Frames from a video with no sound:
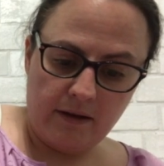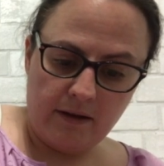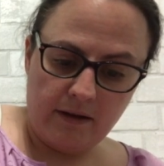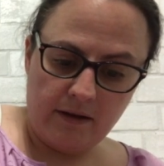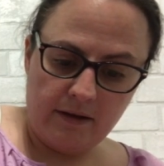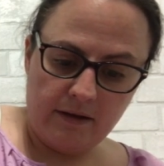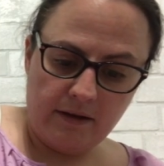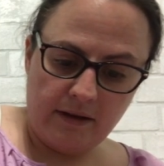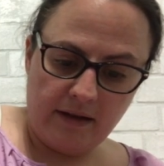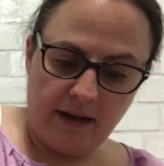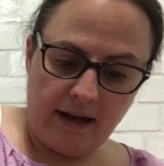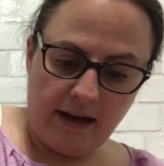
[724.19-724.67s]

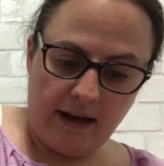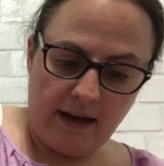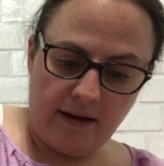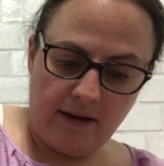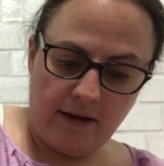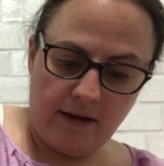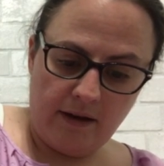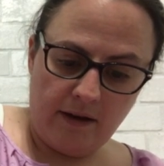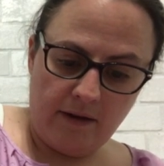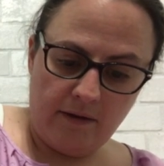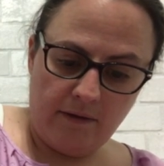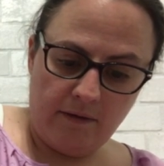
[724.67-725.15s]
It's going to
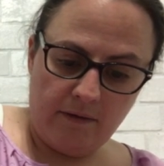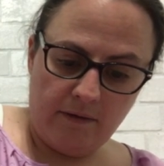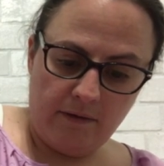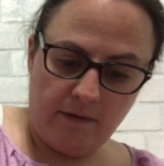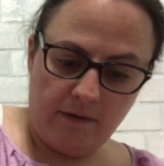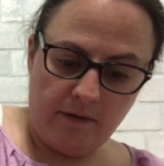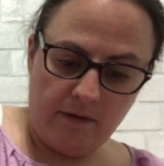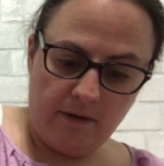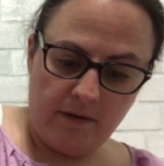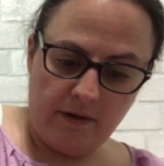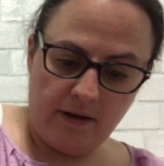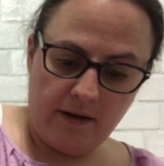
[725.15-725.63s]
have
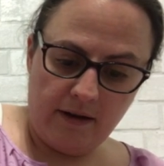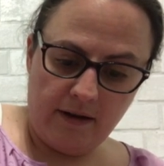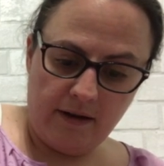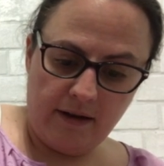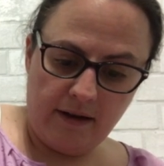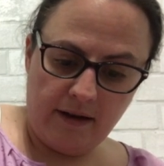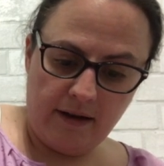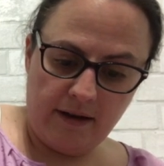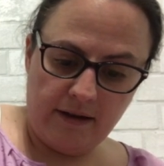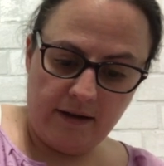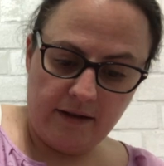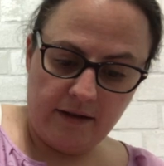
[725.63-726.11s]

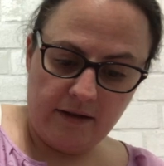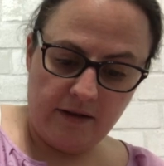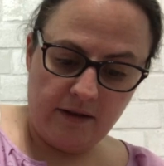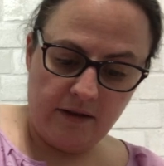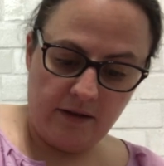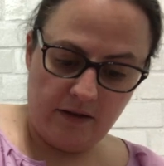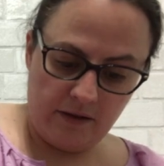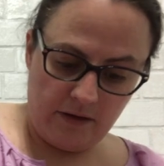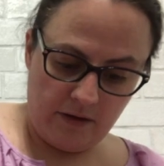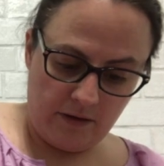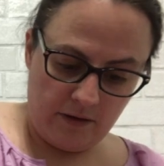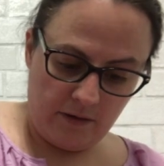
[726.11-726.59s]
1,
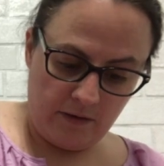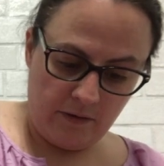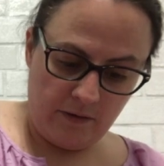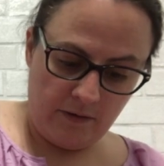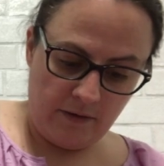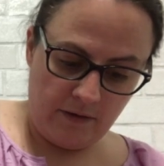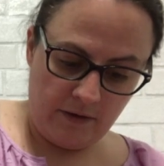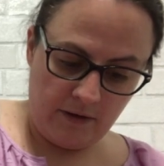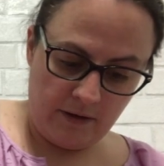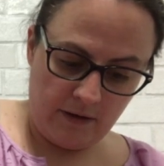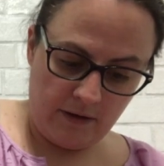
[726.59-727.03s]
2,